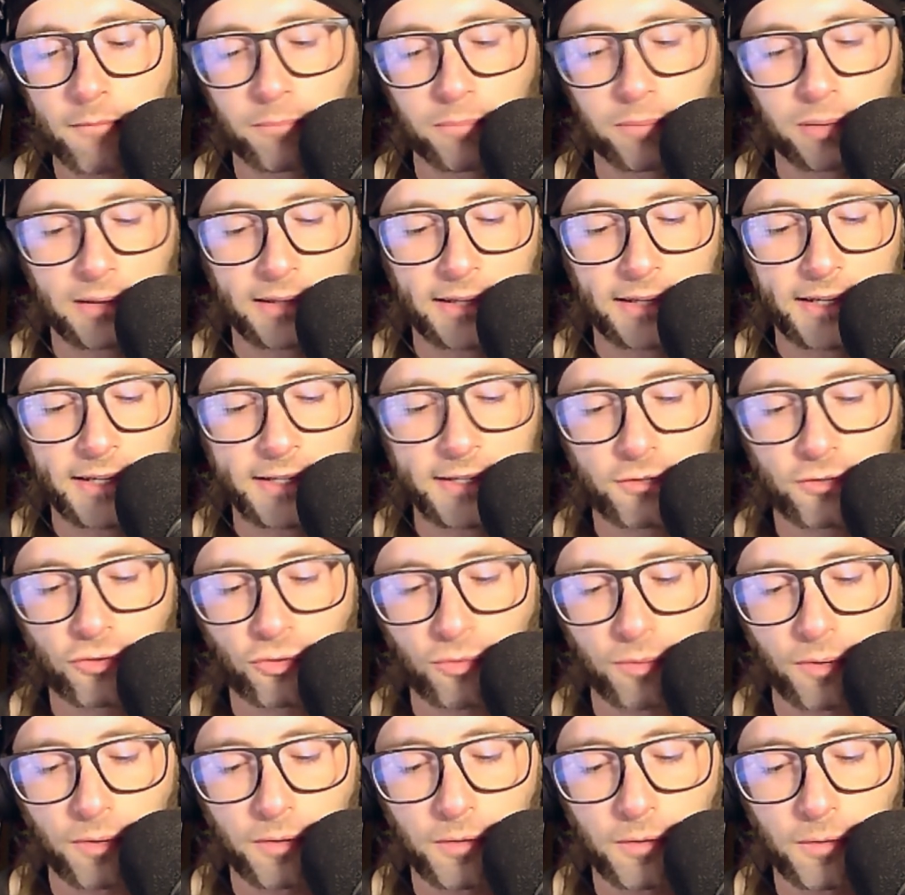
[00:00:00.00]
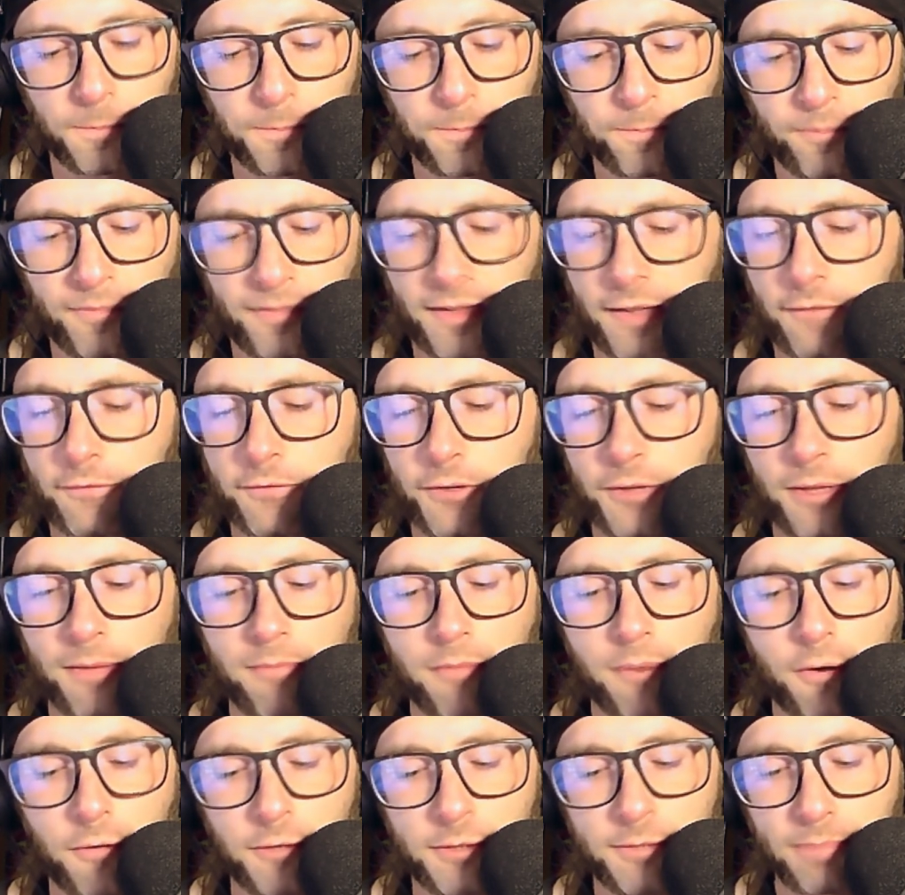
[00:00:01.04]
Play control, for the
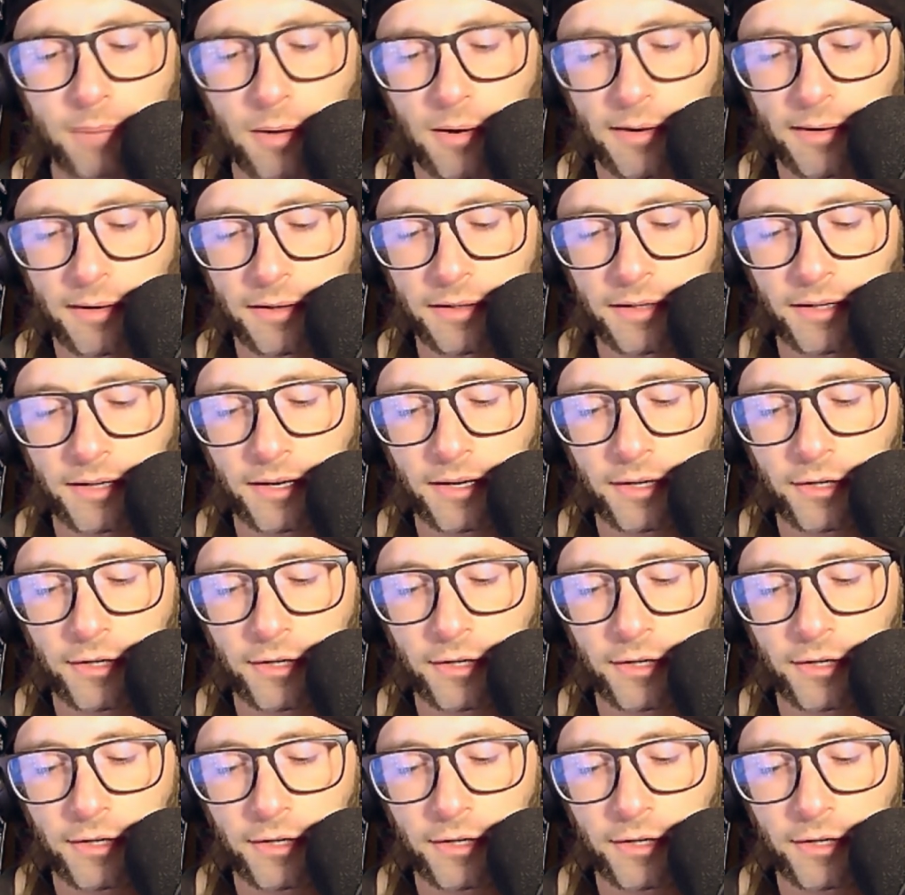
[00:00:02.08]
most part,